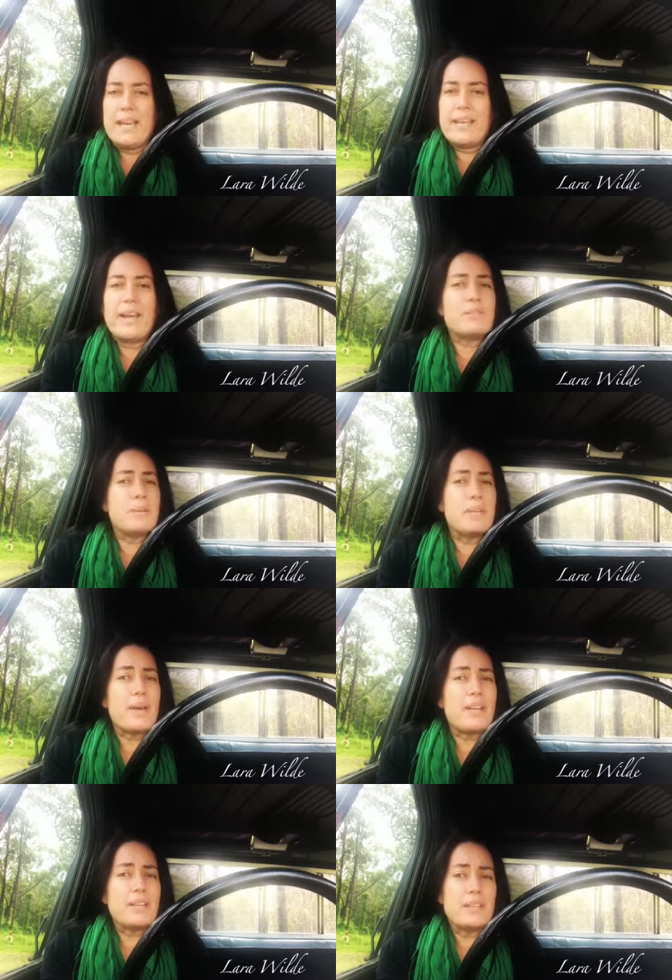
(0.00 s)
Now, it's been
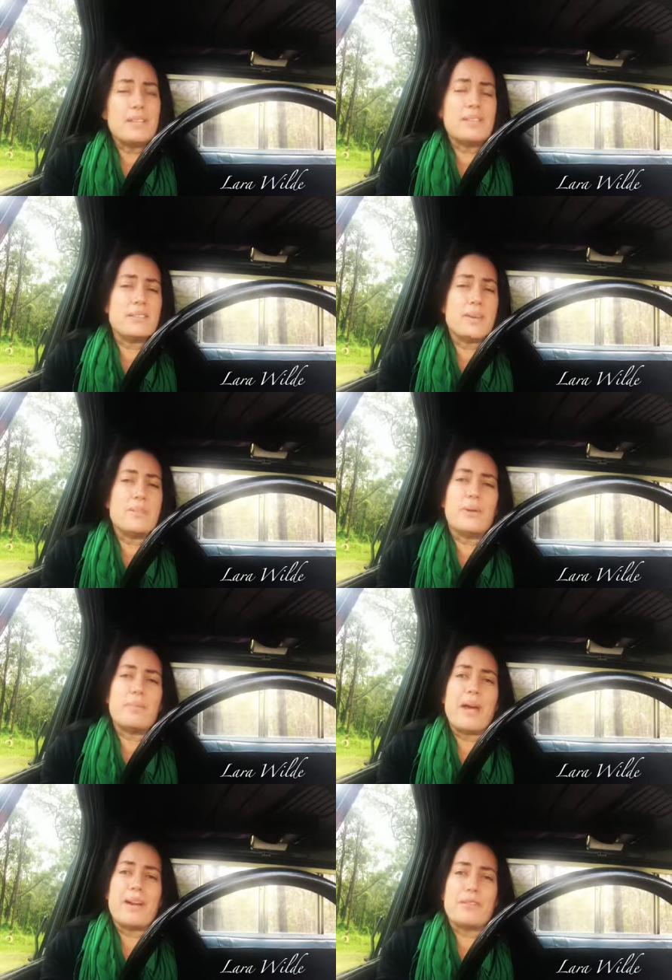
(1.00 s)
about a year since I bought
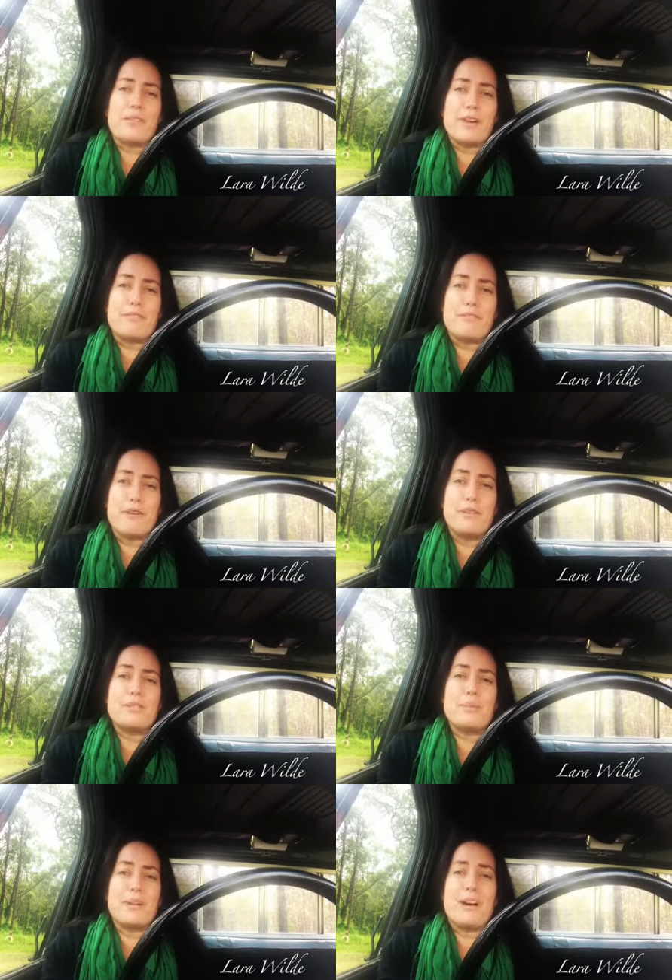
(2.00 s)
a bag of red
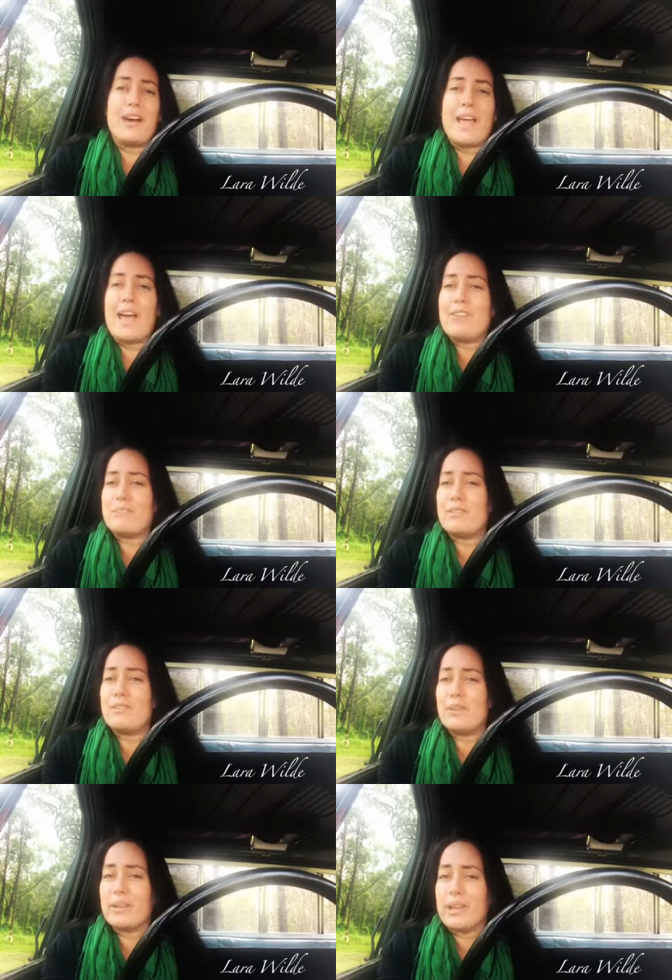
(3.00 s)
frogs when I have
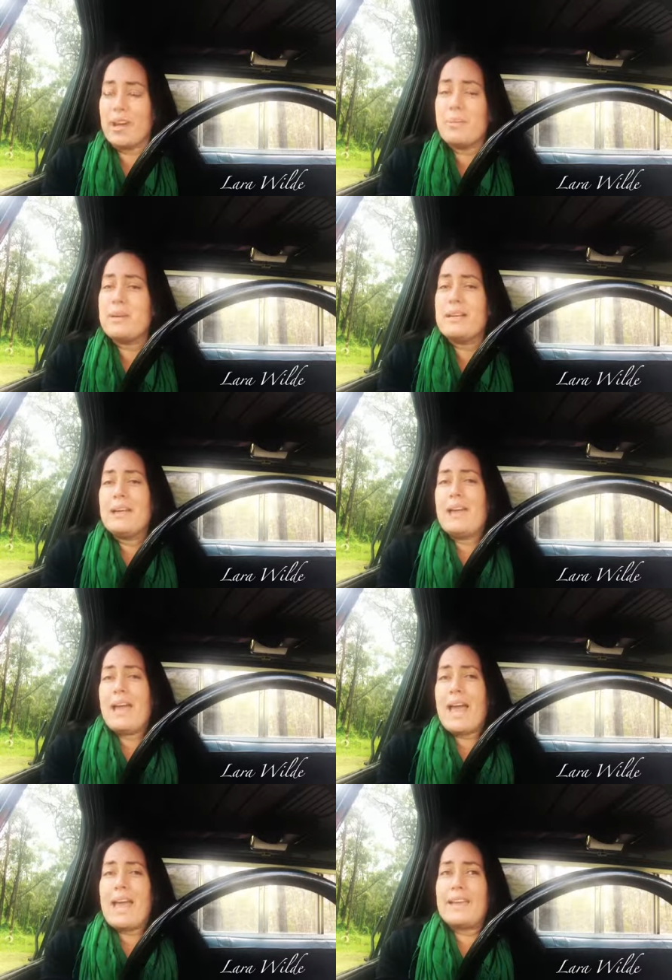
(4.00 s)
been fueling up,
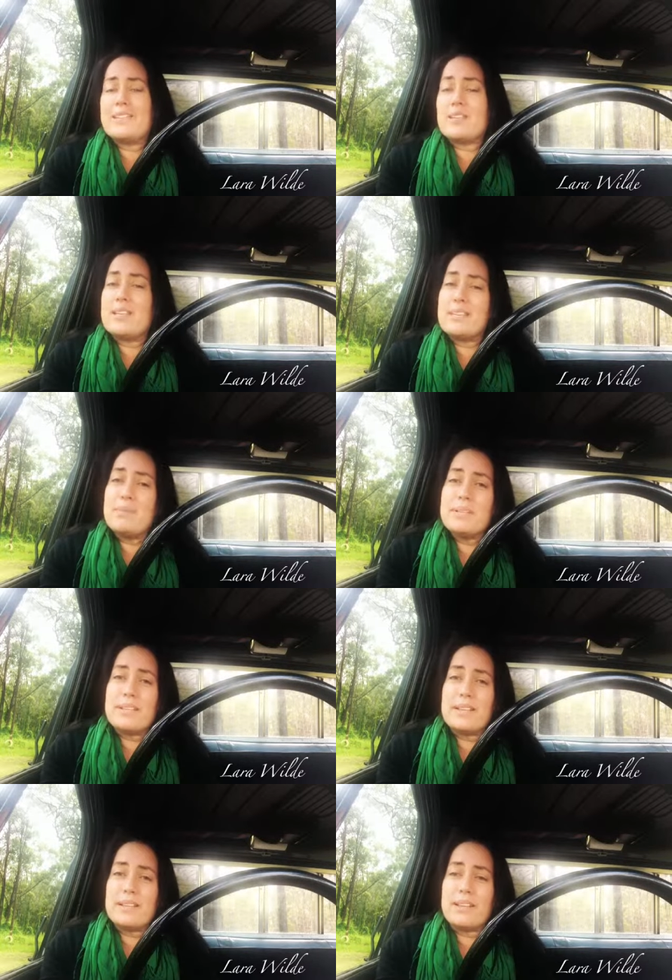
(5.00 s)
and so these have been
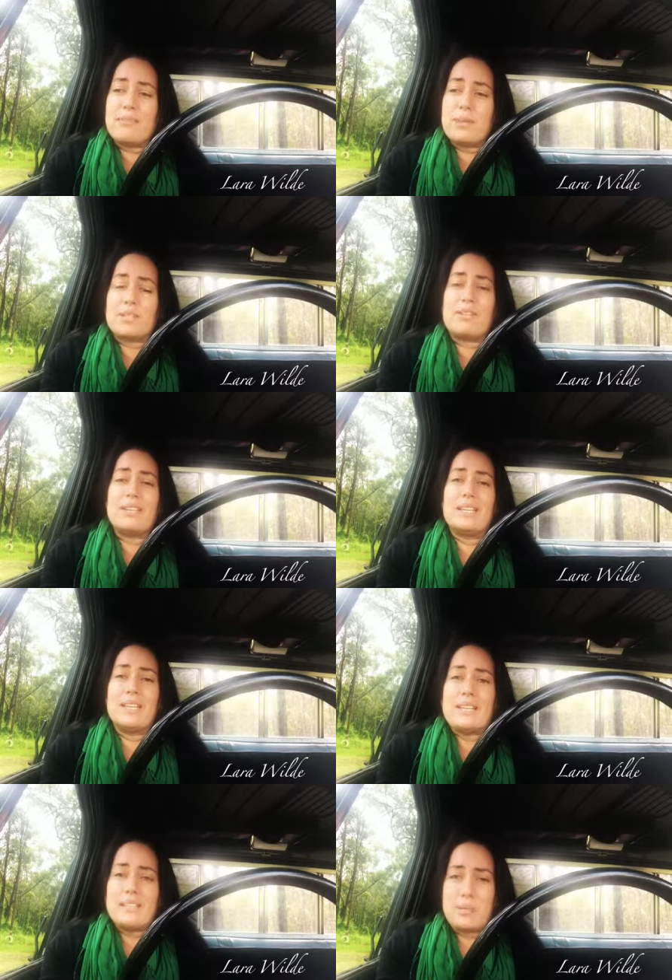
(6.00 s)
sitting in the glove box for at
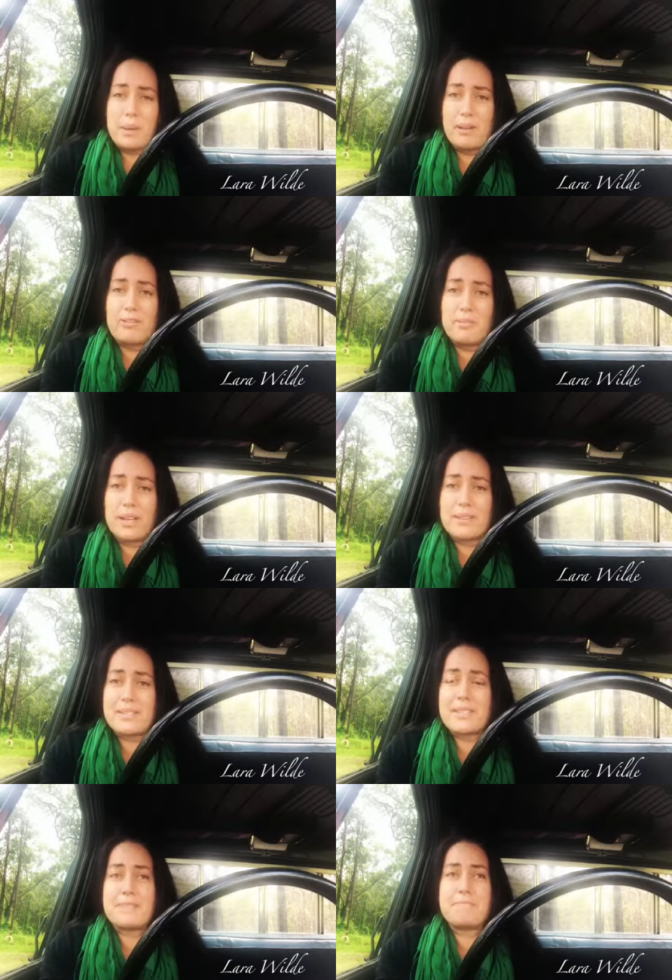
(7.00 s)
least 12
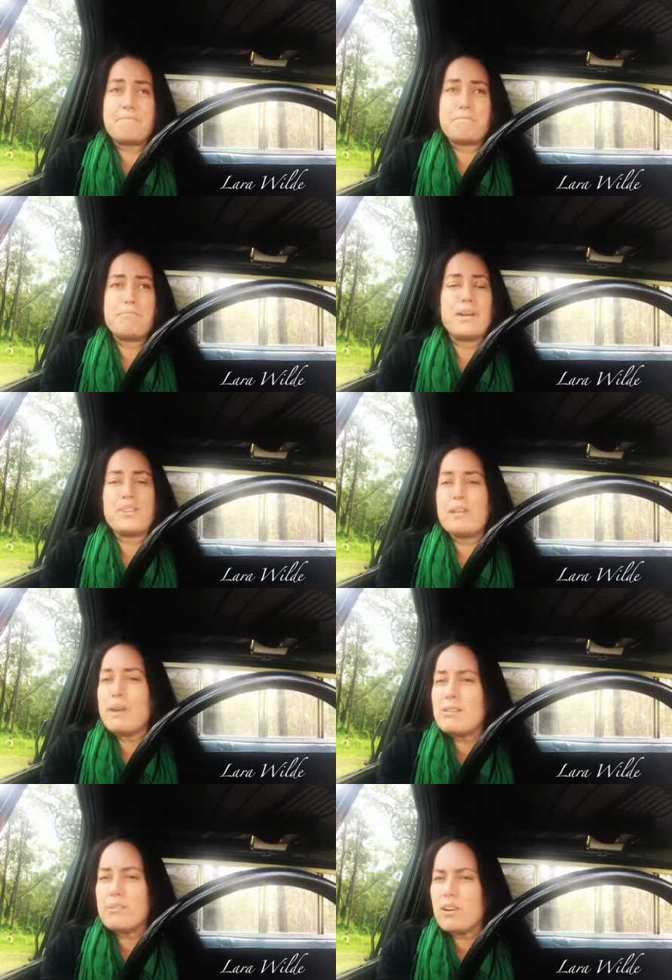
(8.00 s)
months. But
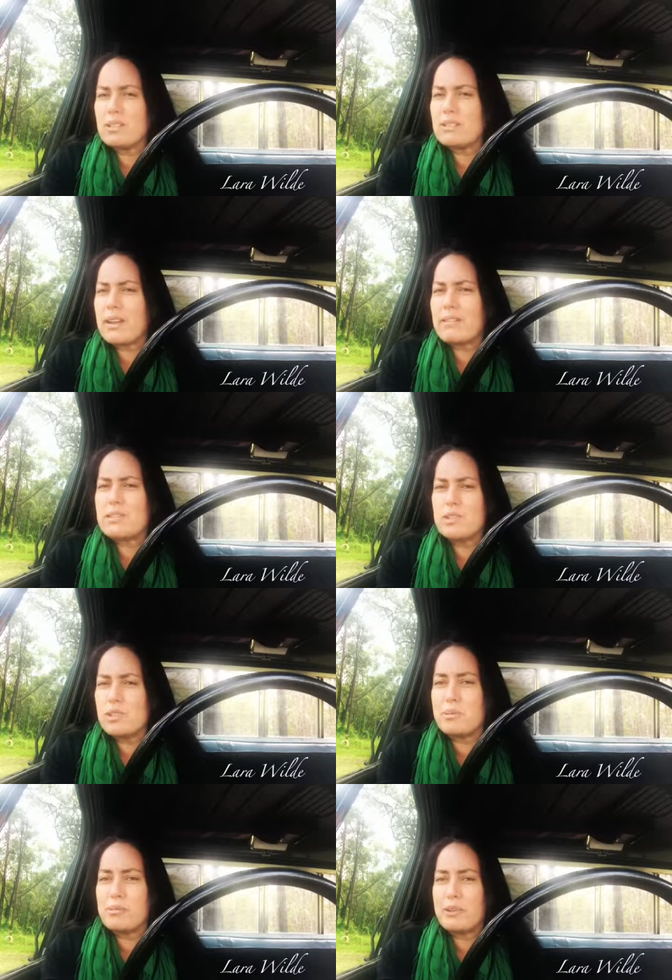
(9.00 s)
they're red frogs, right? They're a
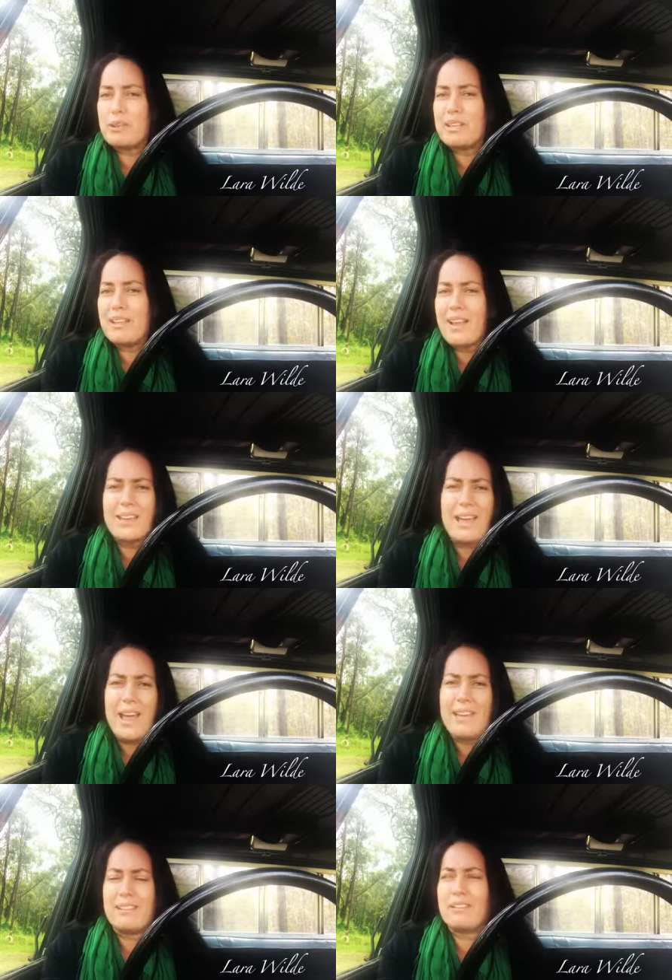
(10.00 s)
superfood. They're like
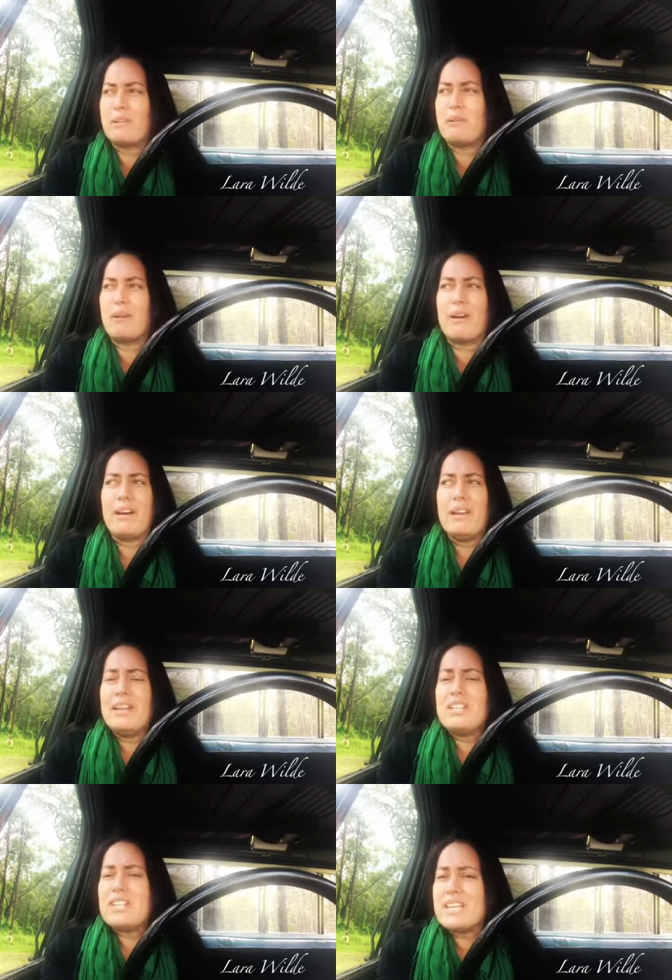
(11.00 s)
kale or
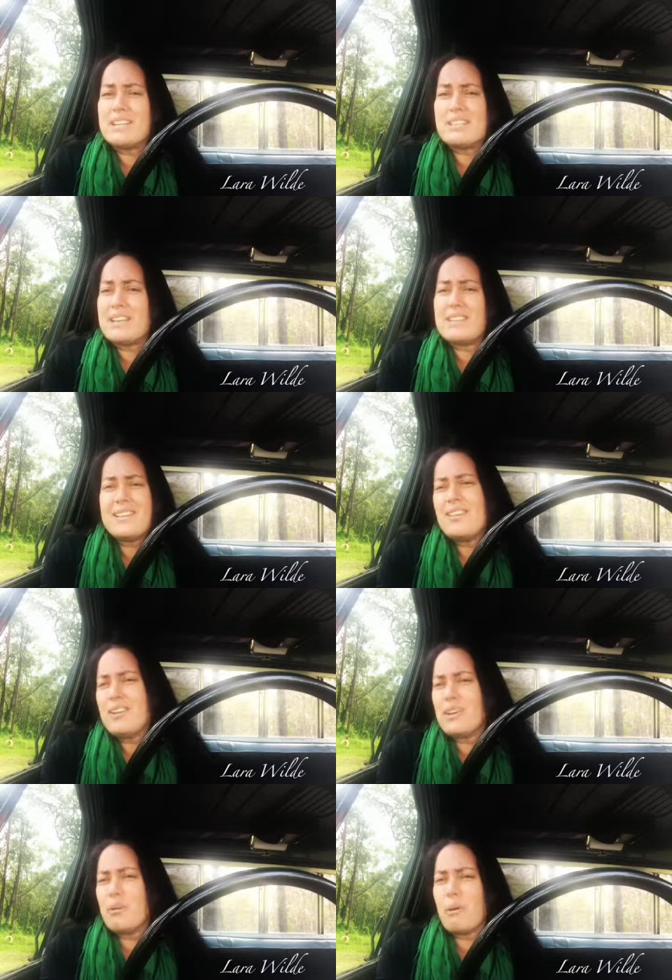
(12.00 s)
chia seeds. They
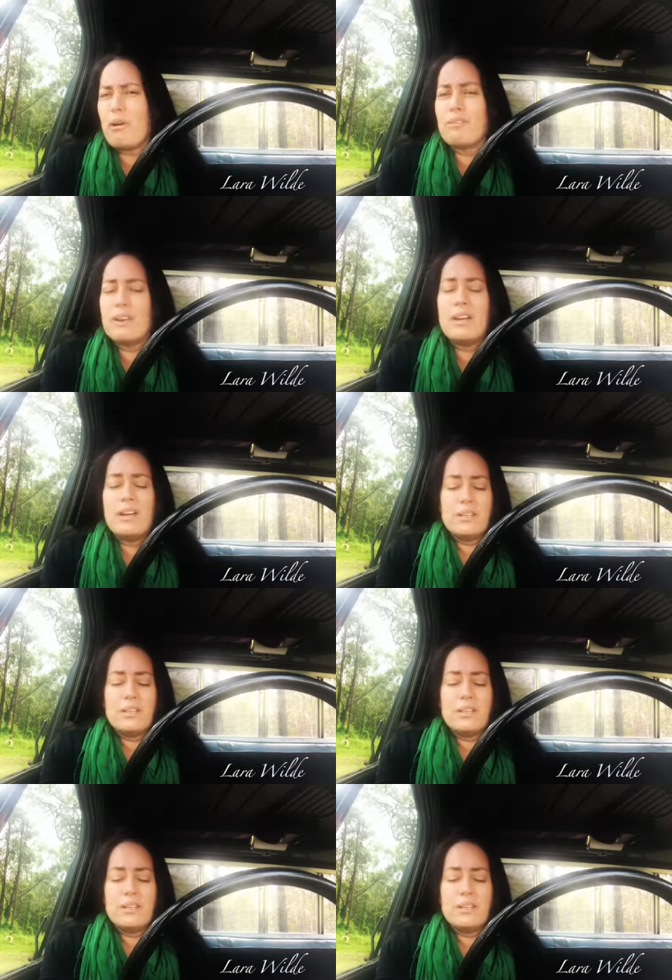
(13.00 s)
don't go off.